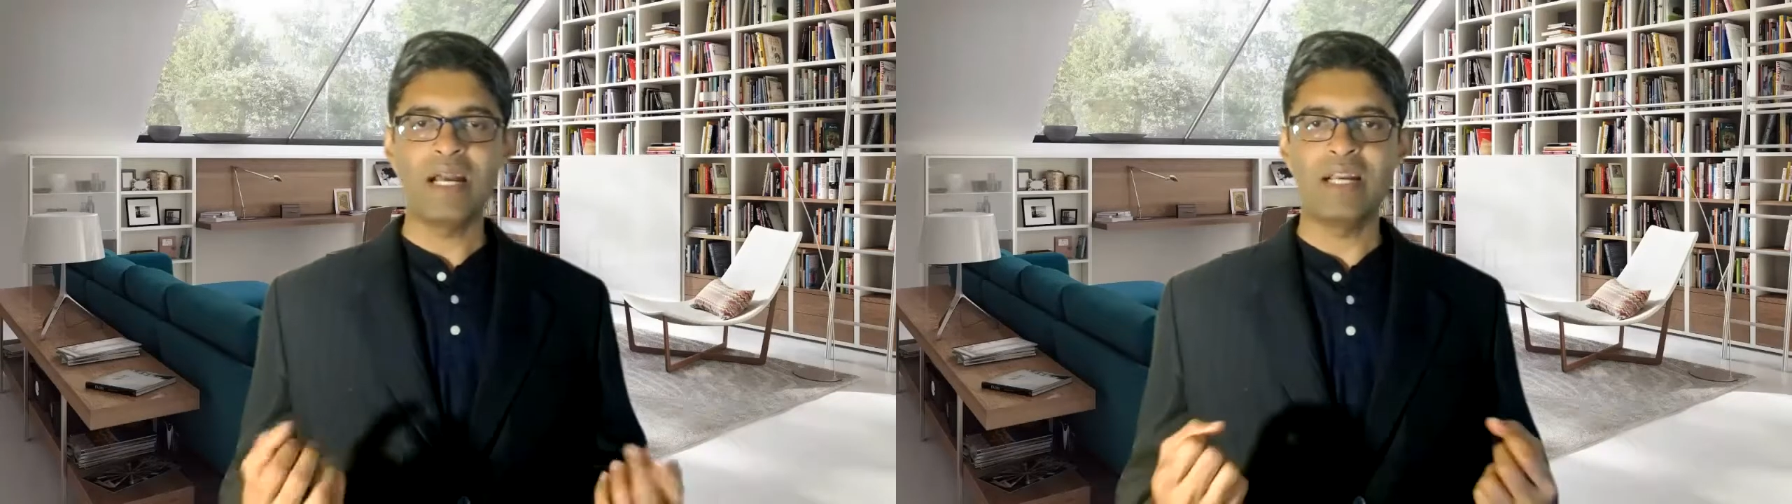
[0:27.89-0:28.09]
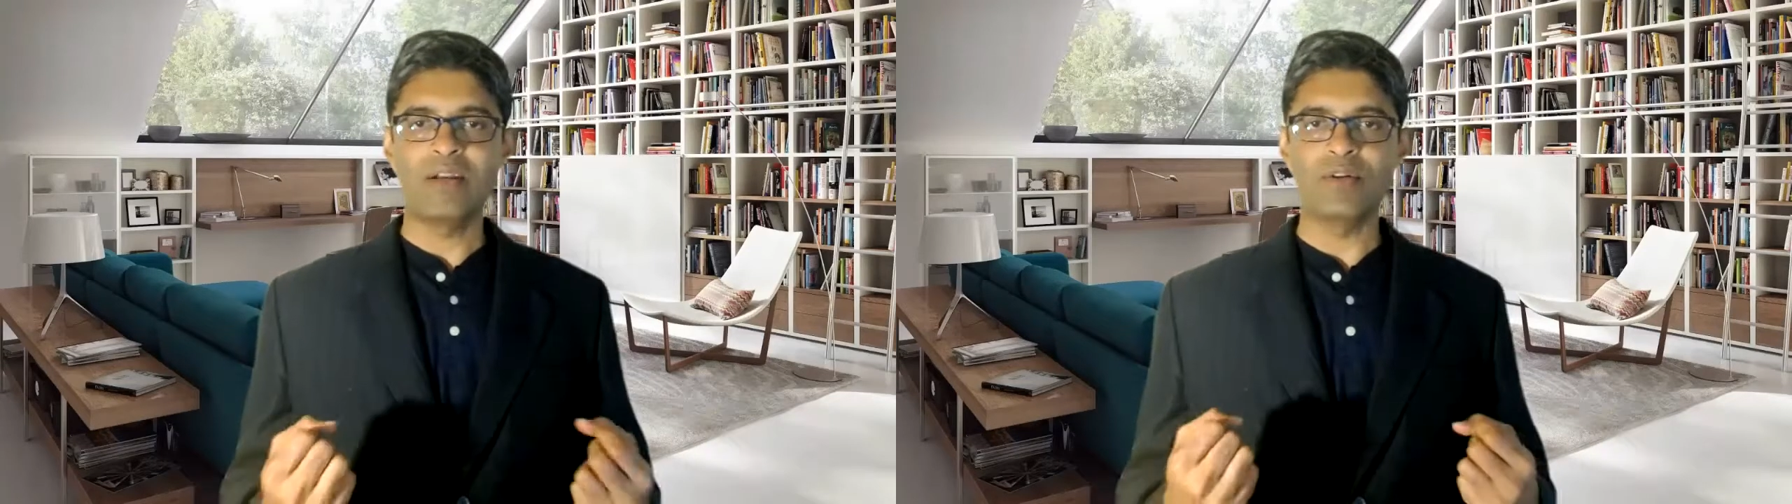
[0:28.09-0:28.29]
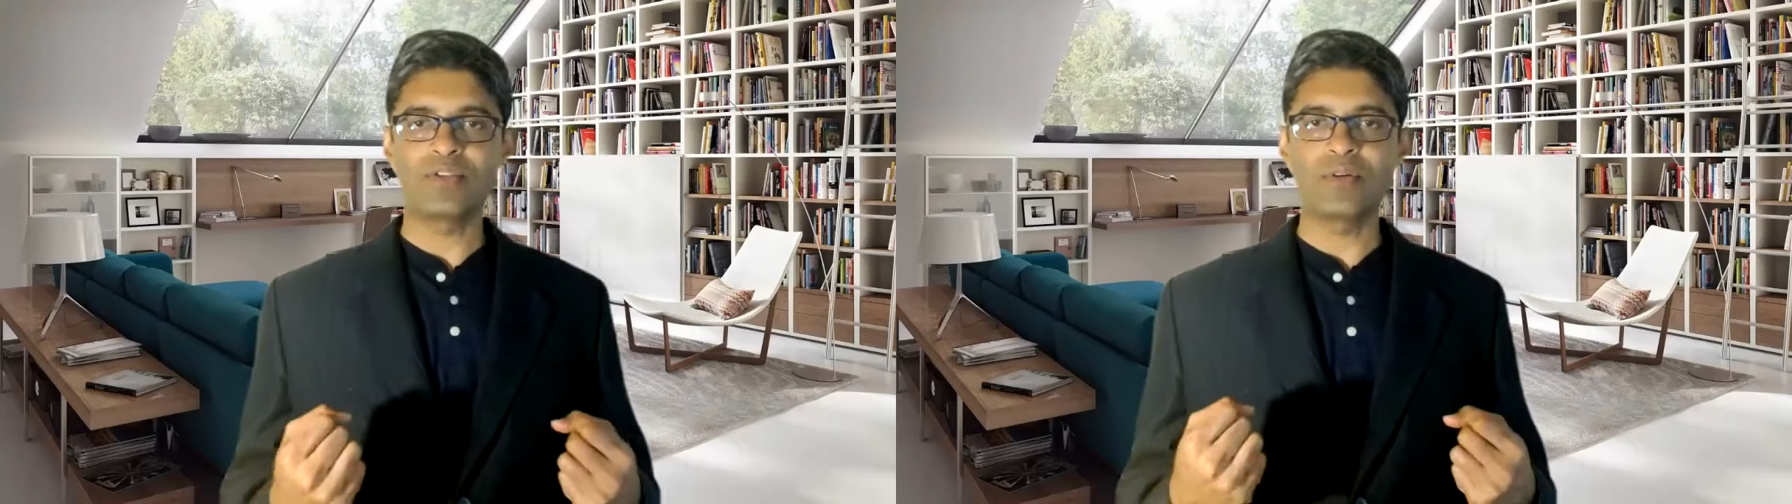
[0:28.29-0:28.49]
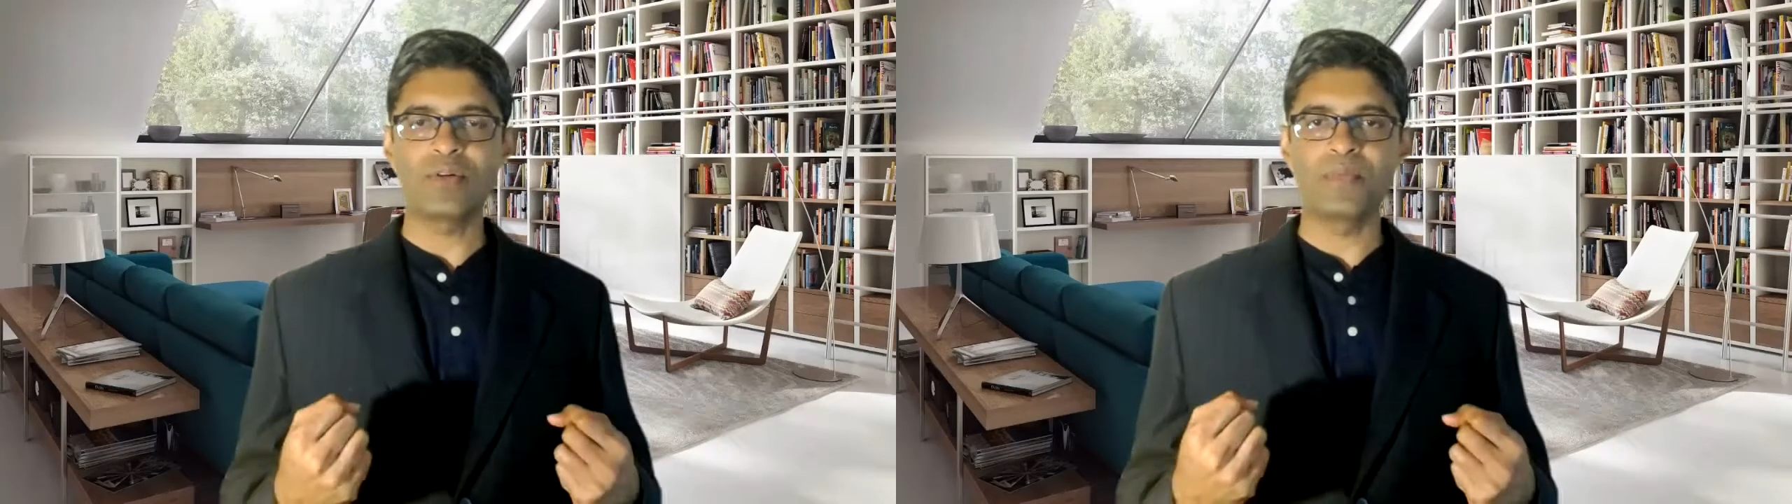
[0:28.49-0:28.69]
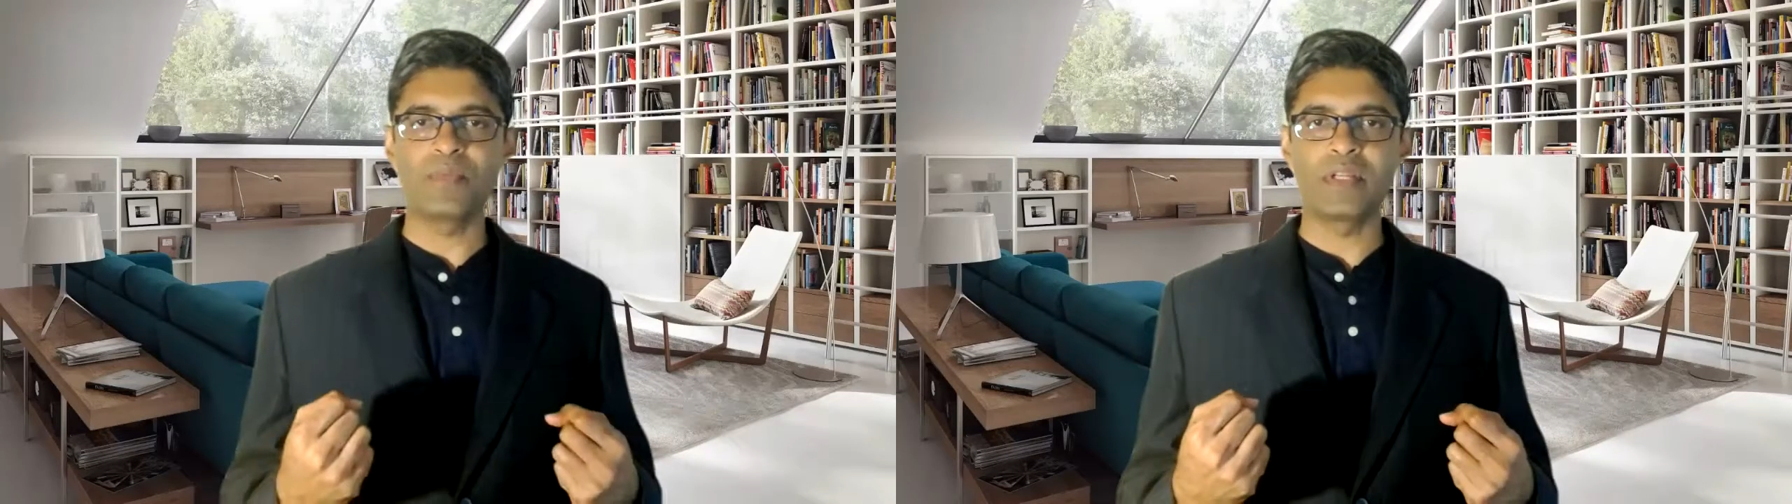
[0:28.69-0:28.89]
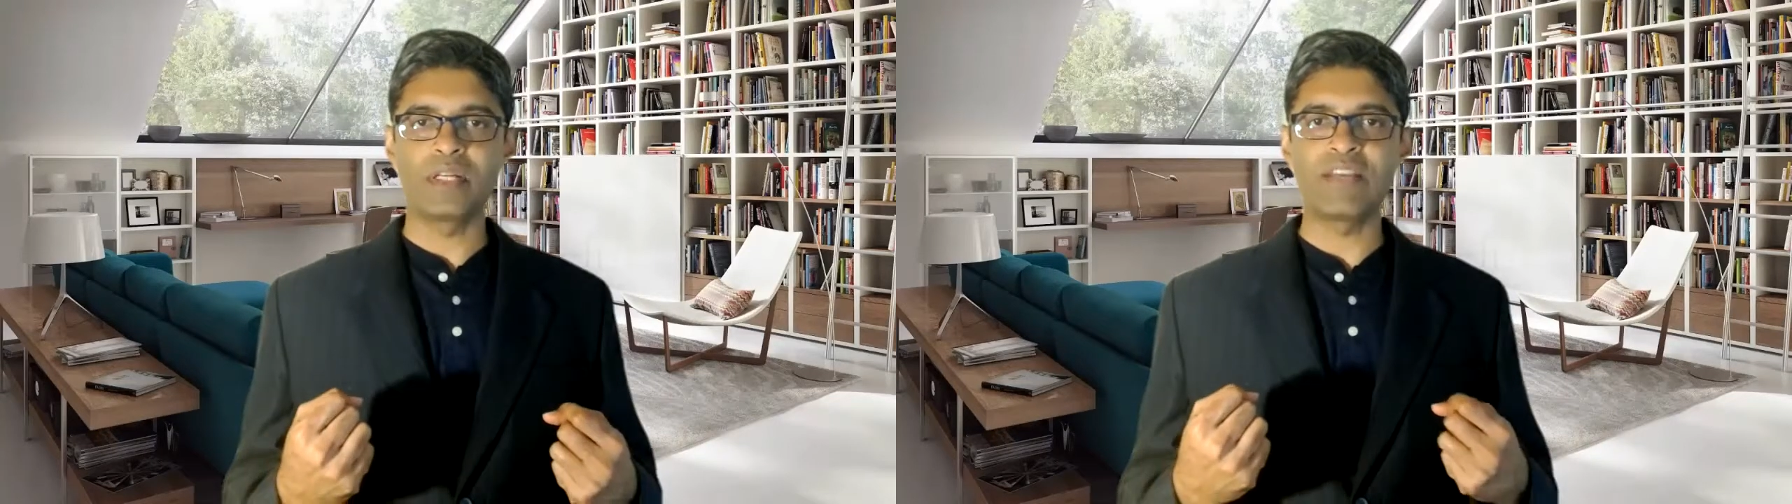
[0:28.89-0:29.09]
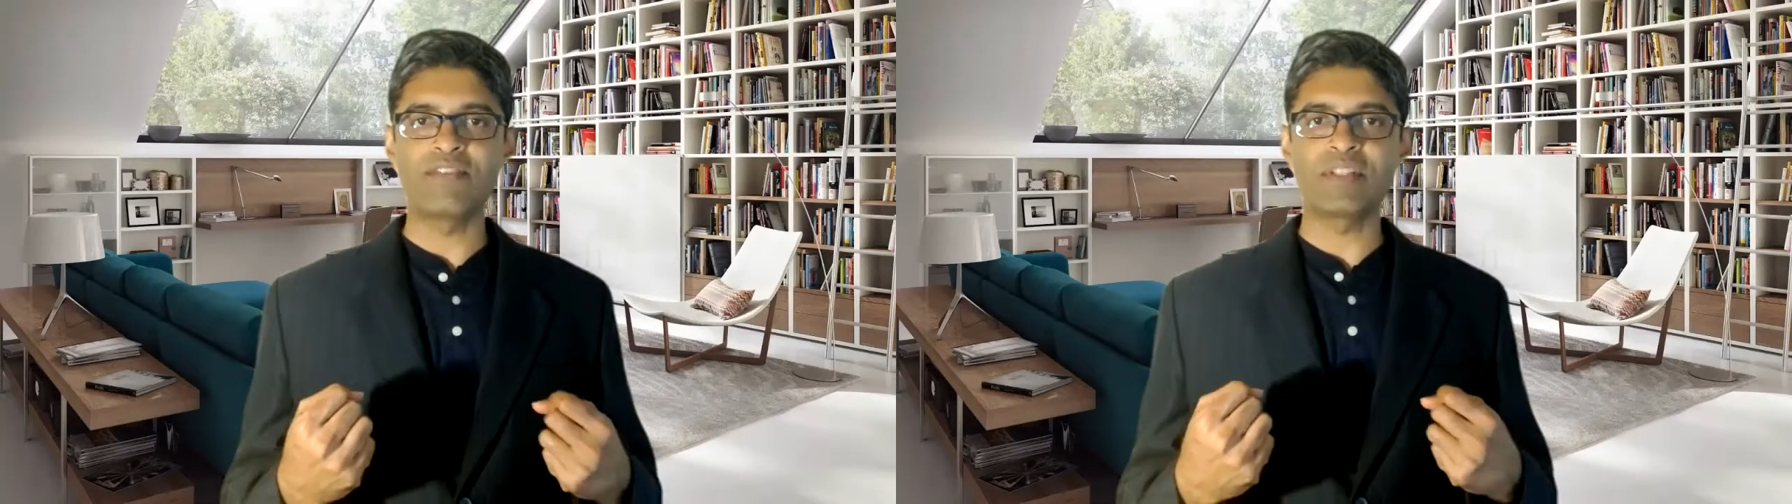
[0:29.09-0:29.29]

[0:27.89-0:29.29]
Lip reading: and also give